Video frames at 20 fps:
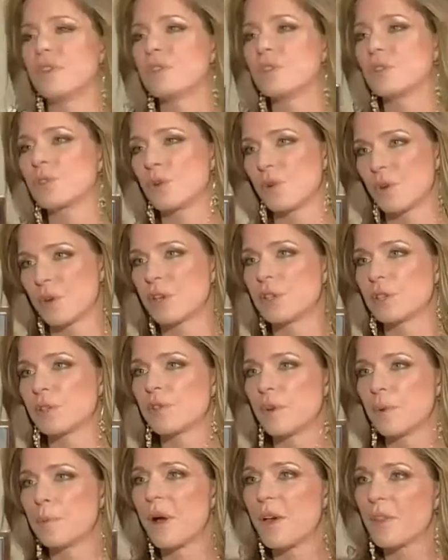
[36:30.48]
stories
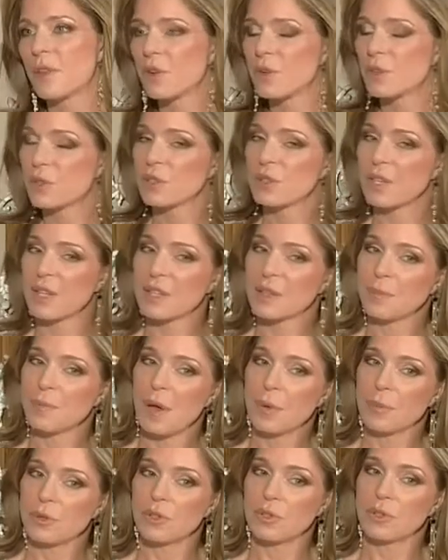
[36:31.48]
from others that
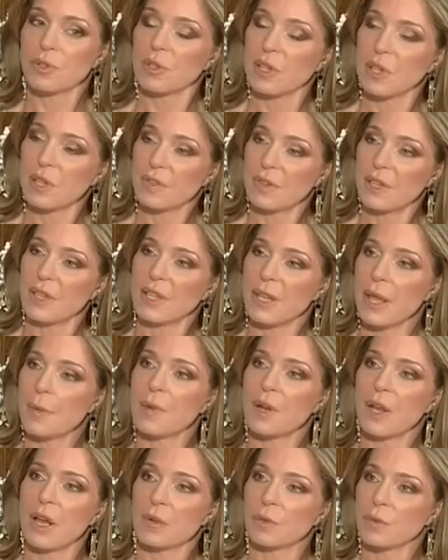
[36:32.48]
publishers, even in
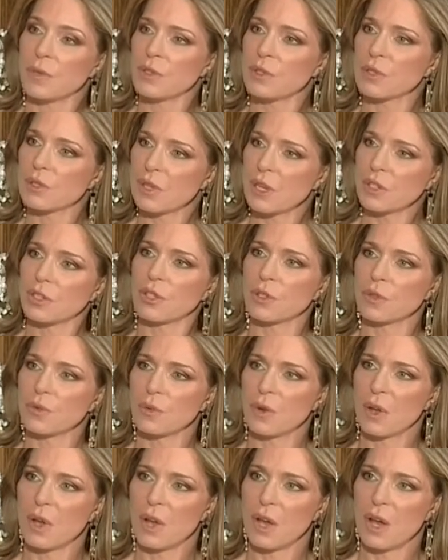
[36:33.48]
Lebanon, with such
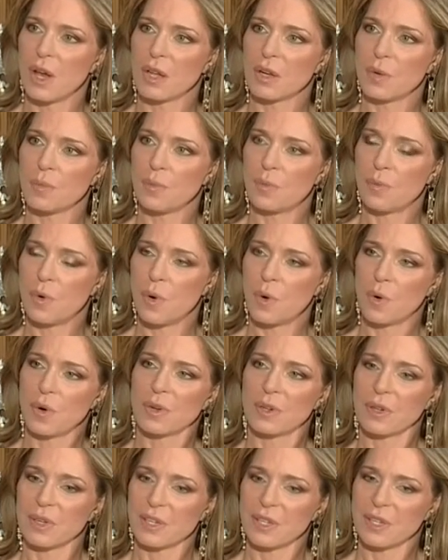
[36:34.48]
an
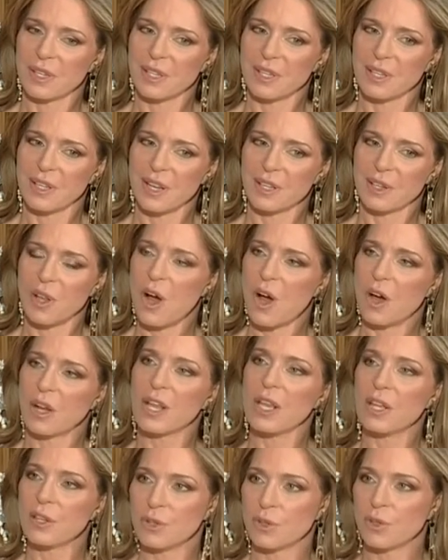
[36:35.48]
important and long
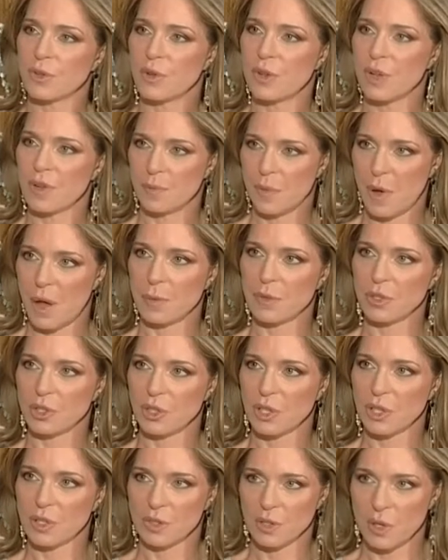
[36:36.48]
history of
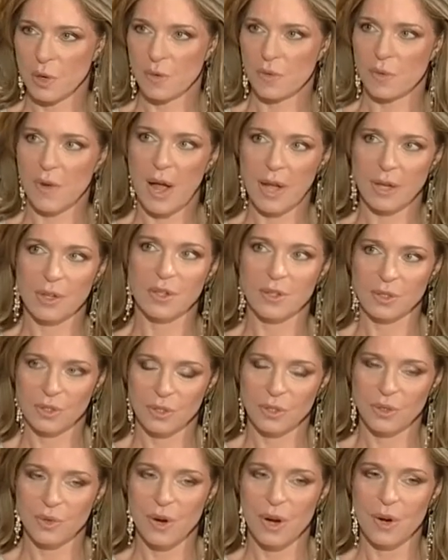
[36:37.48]
publishing, so vital
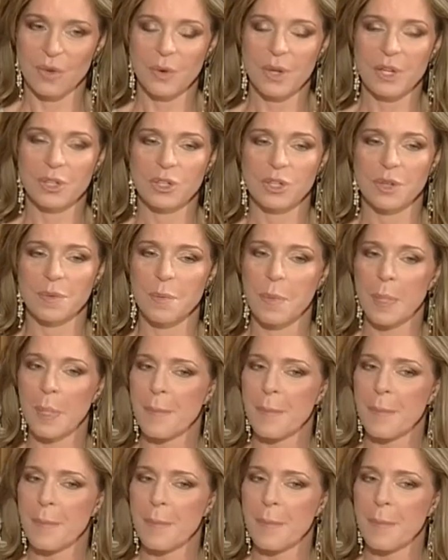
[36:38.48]
to our region,